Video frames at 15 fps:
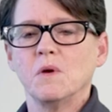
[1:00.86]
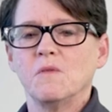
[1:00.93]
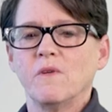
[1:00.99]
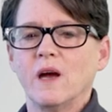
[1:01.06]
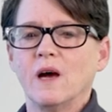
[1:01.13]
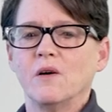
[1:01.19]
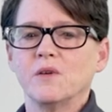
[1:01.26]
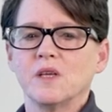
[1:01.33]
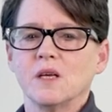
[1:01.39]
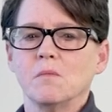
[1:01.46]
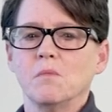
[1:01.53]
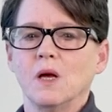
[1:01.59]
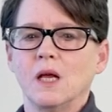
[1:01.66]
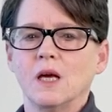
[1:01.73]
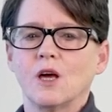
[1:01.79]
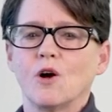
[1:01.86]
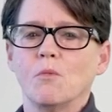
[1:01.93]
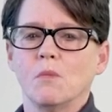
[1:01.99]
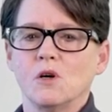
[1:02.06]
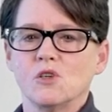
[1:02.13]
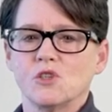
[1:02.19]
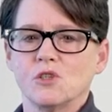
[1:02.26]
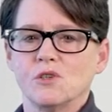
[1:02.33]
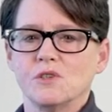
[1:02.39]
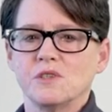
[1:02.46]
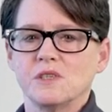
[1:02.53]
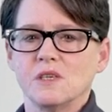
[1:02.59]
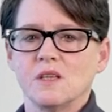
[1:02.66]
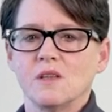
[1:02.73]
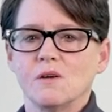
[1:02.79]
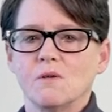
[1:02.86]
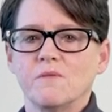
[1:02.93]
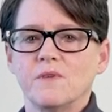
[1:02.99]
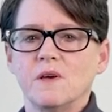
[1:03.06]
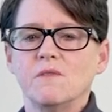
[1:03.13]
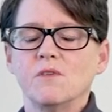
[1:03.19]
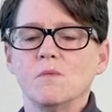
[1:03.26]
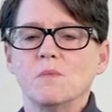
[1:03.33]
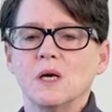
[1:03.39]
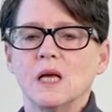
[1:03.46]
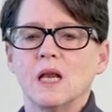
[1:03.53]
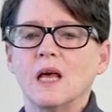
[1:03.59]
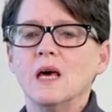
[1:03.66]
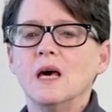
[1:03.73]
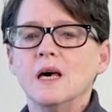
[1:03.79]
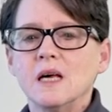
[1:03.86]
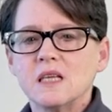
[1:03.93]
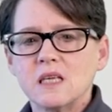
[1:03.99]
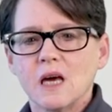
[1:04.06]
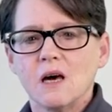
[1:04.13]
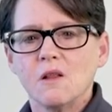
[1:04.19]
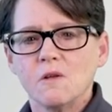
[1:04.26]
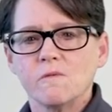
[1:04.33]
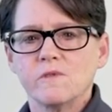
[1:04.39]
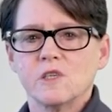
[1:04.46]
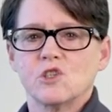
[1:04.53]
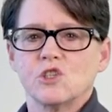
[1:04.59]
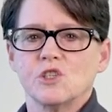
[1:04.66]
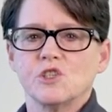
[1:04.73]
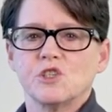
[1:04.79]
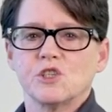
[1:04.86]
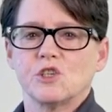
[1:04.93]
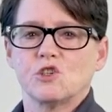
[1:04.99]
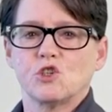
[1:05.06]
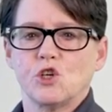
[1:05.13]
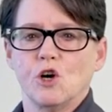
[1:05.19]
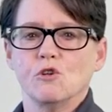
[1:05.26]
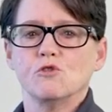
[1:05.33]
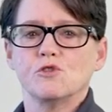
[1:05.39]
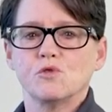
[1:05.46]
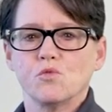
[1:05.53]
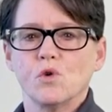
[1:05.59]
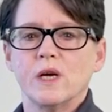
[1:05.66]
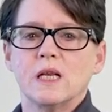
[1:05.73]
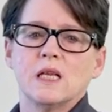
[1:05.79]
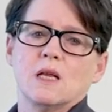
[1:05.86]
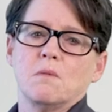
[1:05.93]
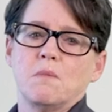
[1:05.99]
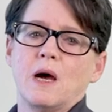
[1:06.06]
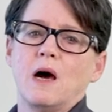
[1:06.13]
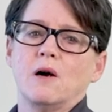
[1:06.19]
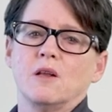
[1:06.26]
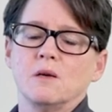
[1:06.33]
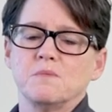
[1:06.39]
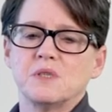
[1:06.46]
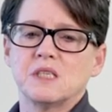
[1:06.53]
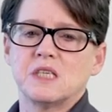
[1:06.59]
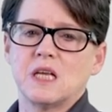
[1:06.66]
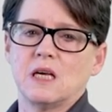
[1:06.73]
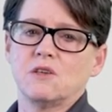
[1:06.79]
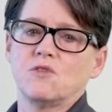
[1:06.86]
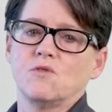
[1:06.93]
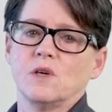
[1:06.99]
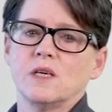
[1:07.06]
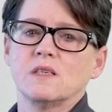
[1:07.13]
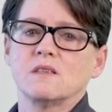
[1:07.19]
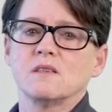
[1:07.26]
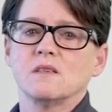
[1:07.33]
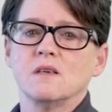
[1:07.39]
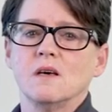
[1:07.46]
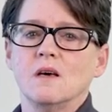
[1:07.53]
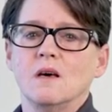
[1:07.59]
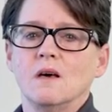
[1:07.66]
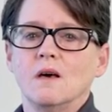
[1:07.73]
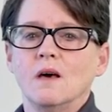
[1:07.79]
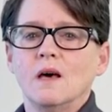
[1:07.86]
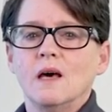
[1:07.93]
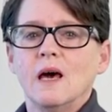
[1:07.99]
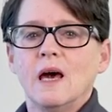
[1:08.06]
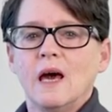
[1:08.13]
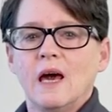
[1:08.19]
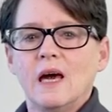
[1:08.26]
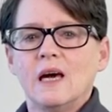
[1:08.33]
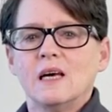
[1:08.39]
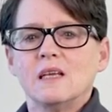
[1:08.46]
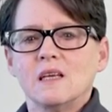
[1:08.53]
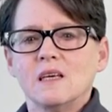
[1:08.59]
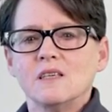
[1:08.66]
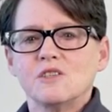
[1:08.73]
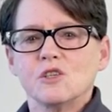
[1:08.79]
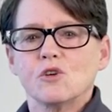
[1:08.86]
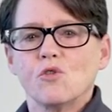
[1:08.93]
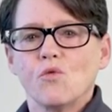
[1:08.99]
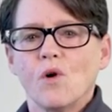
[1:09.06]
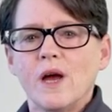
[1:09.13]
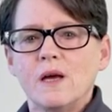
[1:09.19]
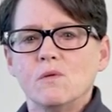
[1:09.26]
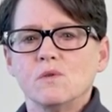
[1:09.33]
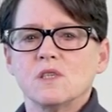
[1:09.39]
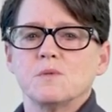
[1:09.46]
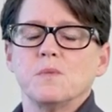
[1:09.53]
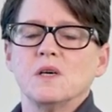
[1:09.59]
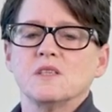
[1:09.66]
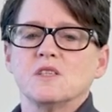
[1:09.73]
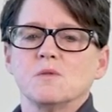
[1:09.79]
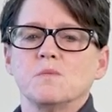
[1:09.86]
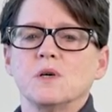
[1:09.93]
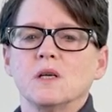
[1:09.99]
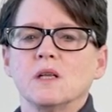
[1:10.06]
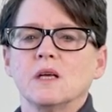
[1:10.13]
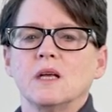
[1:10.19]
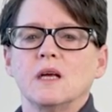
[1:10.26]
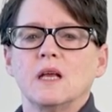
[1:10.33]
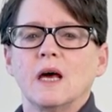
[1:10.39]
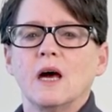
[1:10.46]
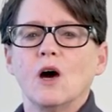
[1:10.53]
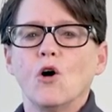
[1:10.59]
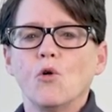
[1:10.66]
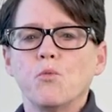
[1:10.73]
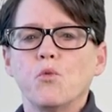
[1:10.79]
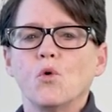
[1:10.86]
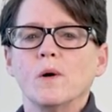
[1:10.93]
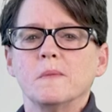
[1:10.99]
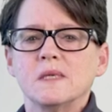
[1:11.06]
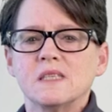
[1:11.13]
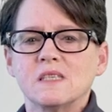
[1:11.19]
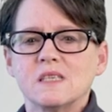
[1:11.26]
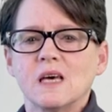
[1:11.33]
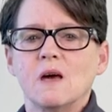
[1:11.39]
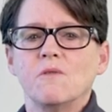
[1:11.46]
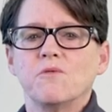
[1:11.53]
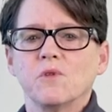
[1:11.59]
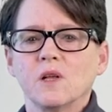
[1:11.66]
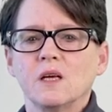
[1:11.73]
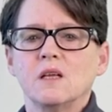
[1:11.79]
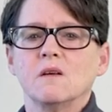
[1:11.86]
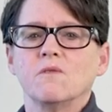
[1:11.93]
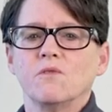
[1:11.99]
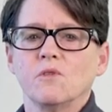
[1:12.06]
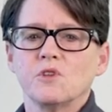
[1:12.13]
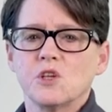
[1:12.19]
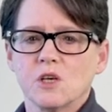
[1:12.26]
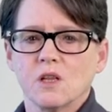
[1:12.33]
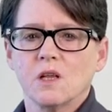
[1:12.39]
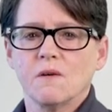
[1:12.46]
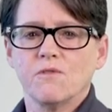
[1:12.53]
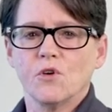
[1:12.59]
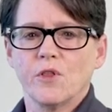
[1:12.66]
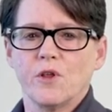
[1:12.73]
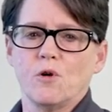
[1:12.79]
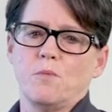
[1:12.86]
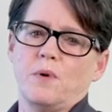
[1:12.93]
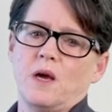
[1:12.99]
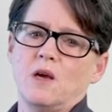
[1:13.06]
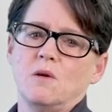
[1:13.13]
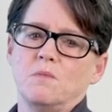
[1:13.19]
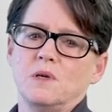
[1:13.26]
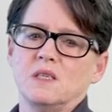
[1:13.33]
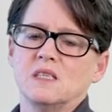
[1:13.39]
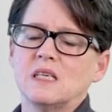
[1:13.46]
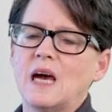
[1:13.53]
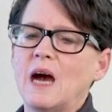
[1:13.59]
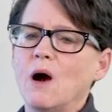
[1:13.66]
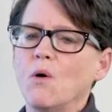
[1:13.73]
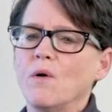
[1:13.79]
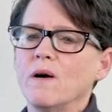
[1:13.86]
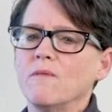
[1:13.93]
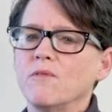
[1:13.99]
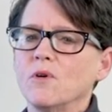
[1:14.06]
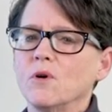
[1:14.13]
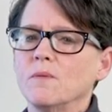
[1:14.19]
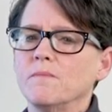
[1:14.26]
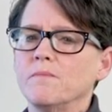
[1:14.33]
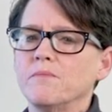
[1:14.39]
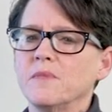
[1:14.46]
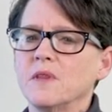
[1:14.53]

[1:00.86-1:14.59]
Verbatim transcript: be found in many commercials, and there have even been television shows written about obstetrics. And it's a great responsibility to help women safely de deliver their babies. However,